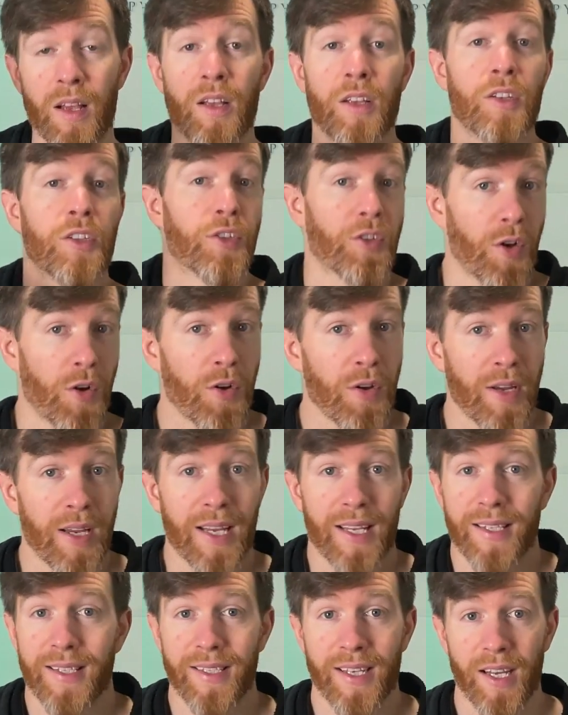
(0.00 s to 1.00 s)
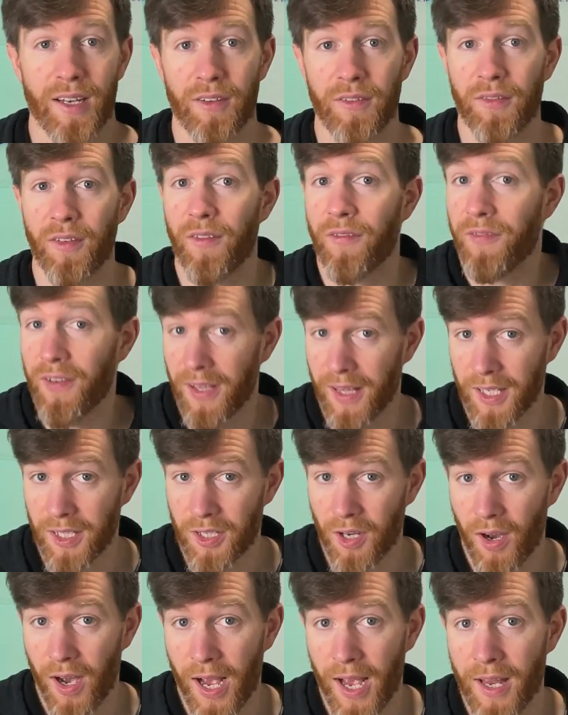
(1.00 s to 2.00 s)
So instead of feeling
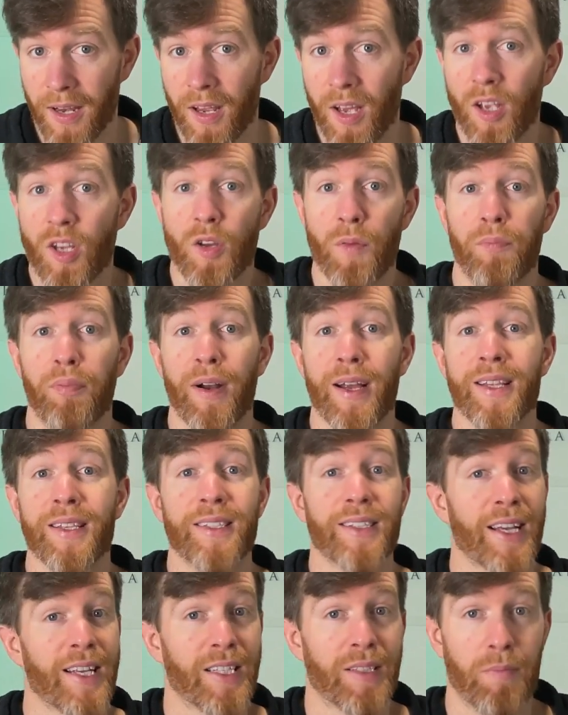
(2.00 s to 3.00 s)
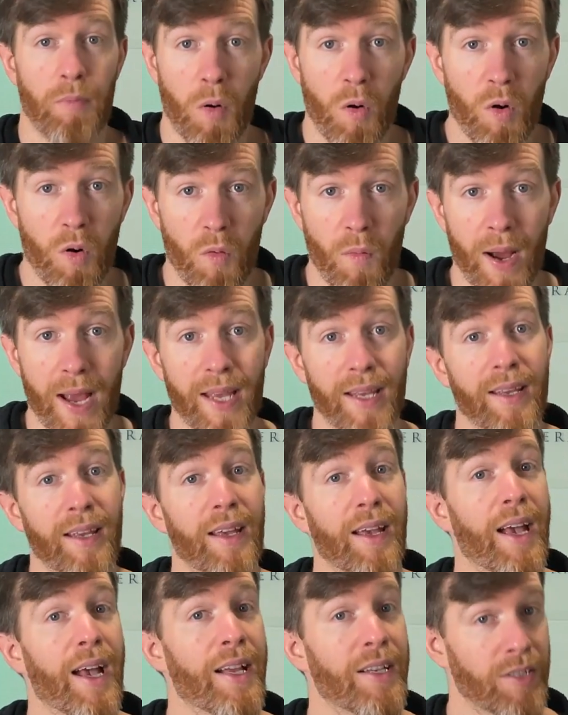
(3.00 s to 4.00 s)
tired, your brain stays more awake
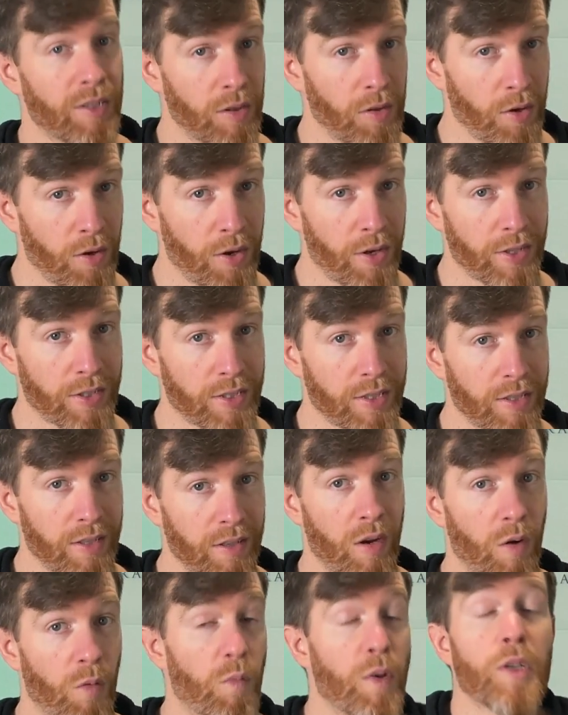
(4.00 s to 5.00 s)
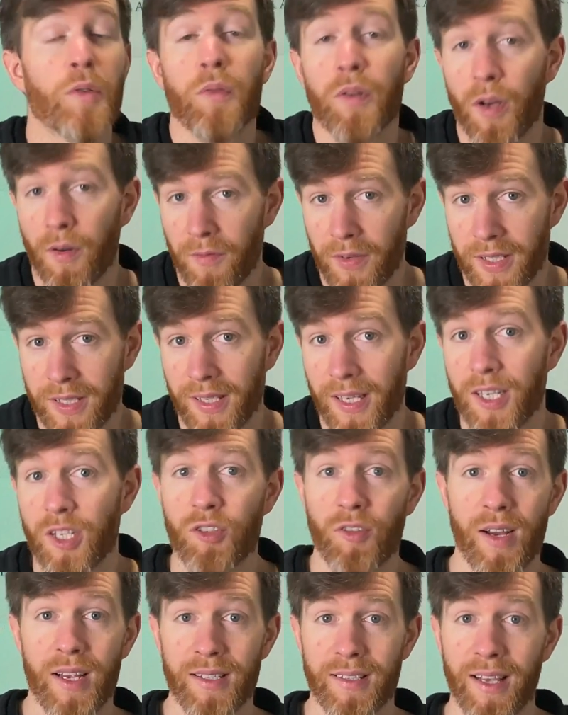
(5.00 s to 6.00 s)
and alert, which would obviously
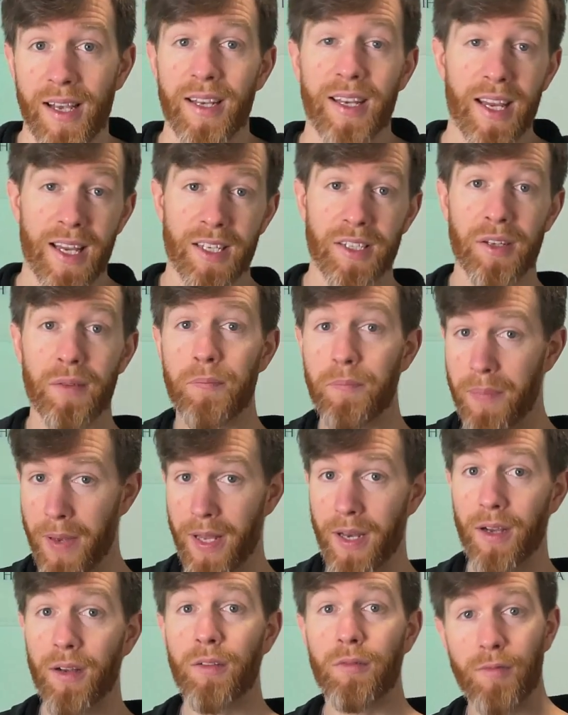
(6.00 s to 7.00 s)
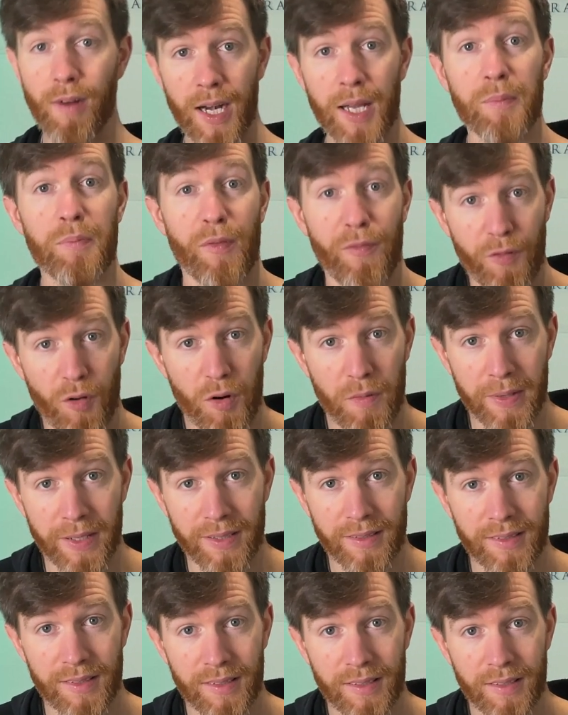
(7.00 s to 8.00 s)
translate into better running
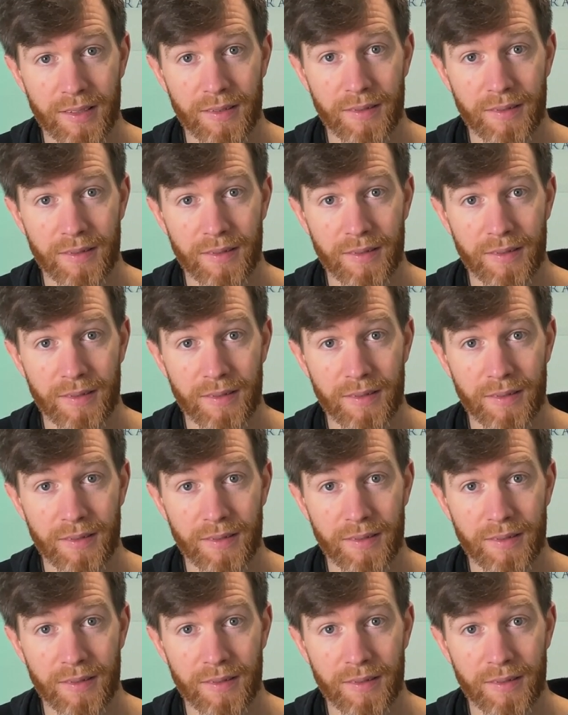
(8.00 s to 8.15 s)
performance.